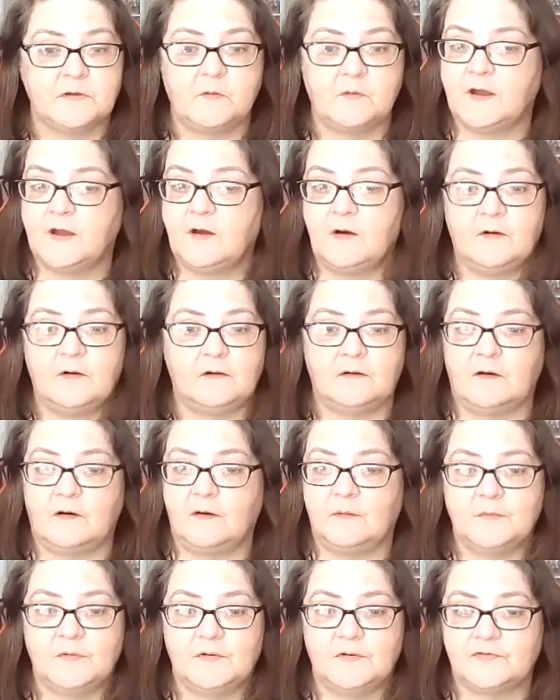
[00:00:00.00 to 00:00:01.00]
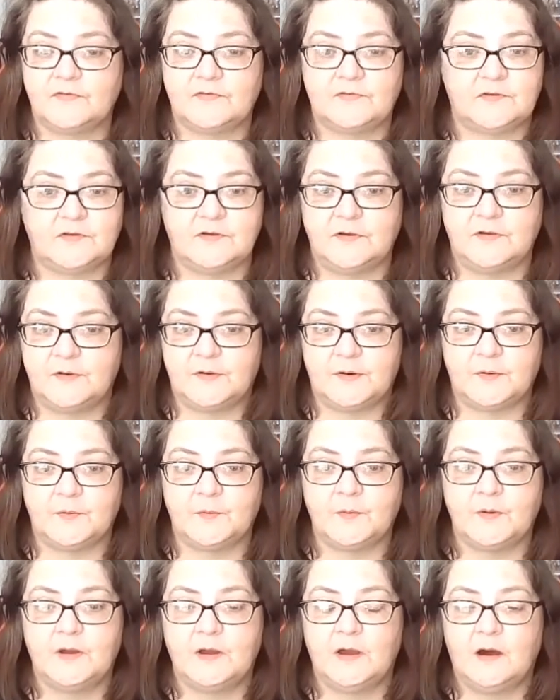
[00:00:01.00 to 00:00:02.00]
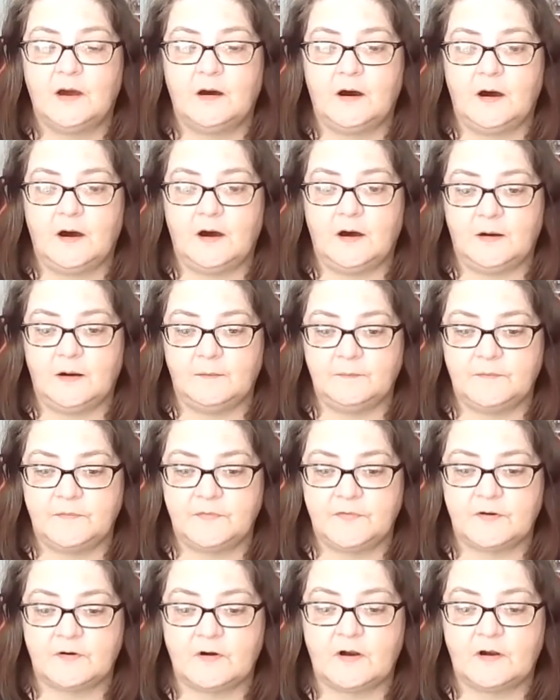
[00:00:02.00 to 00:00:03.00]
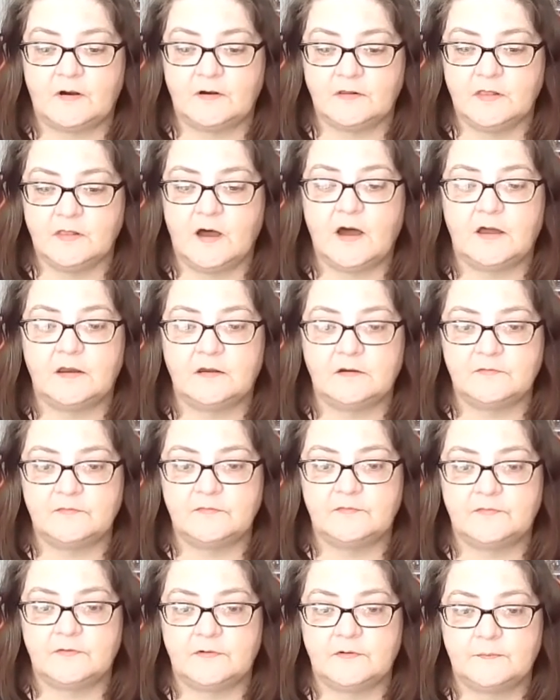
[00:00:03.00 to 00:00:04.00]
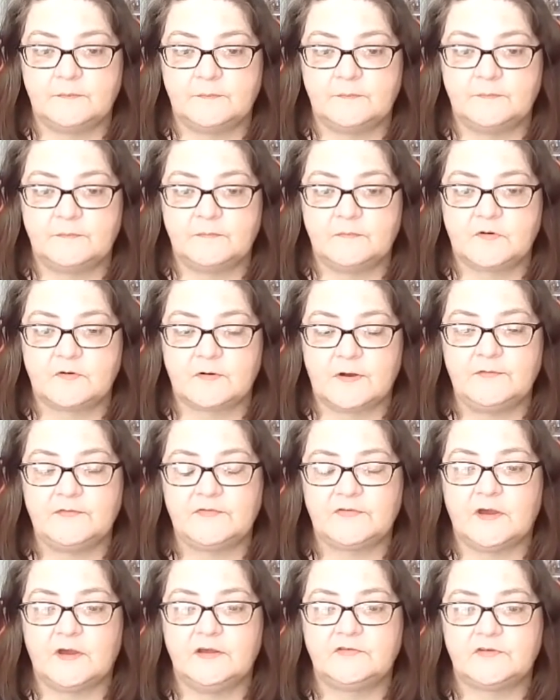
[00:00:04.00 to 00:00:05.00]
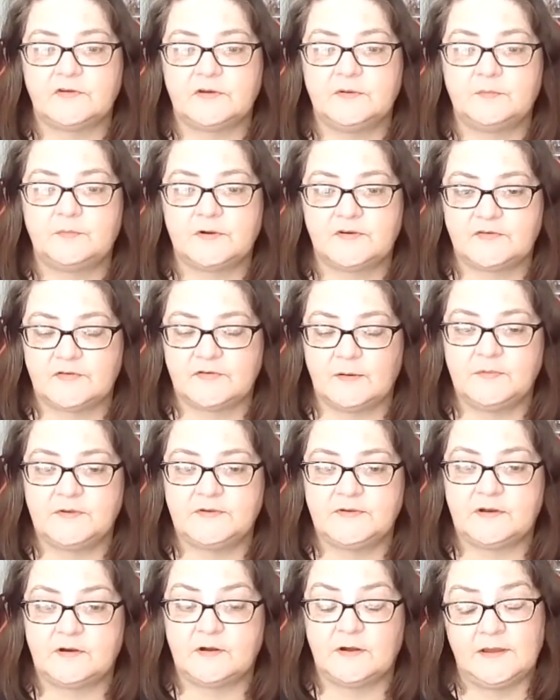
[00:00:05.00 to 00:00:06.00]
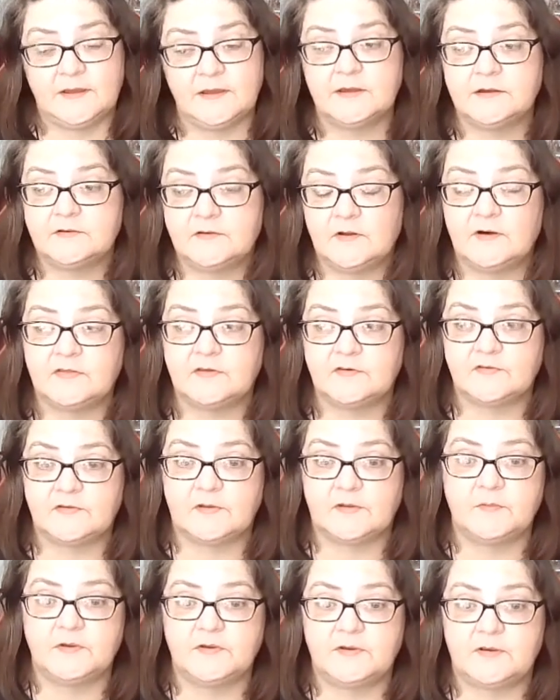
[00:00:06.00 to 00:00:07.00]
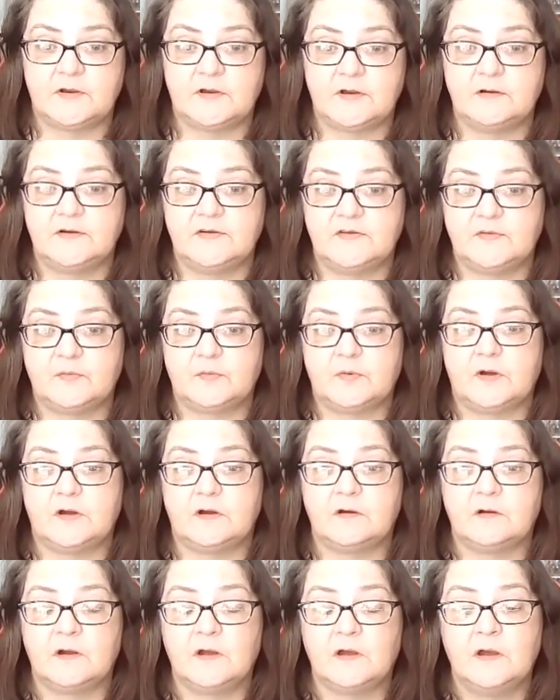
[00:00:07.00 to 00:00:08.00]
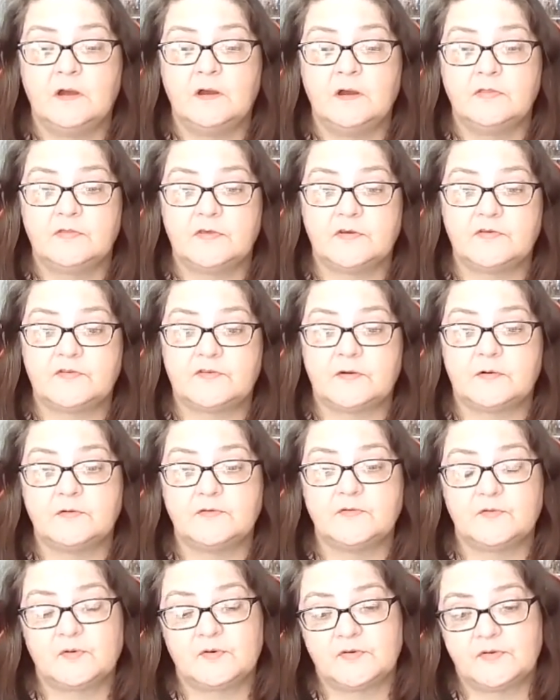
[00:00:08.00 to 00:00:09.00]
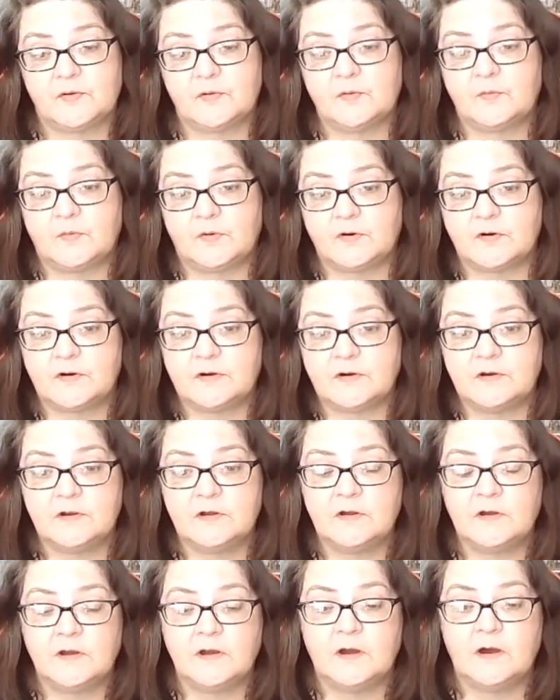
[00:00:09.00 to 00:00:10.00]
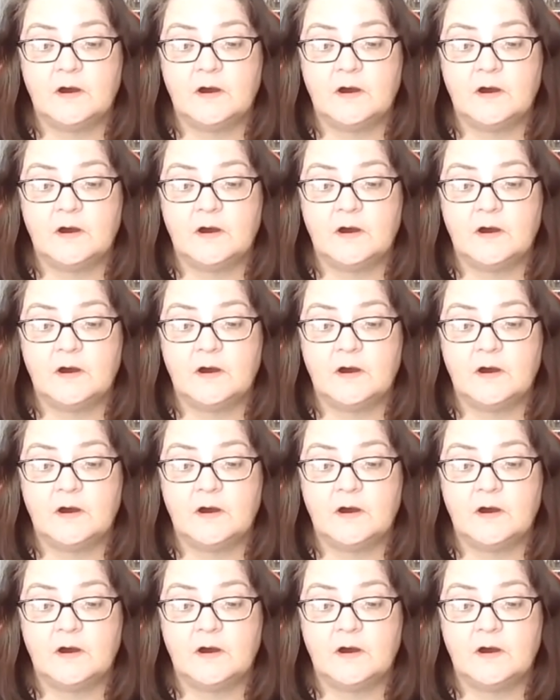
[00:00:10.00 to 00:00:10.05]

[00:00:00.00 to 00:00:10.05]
white almost, there are a lot of grave sites in Brigg Cemetery and other cemeteries where the stones were so worn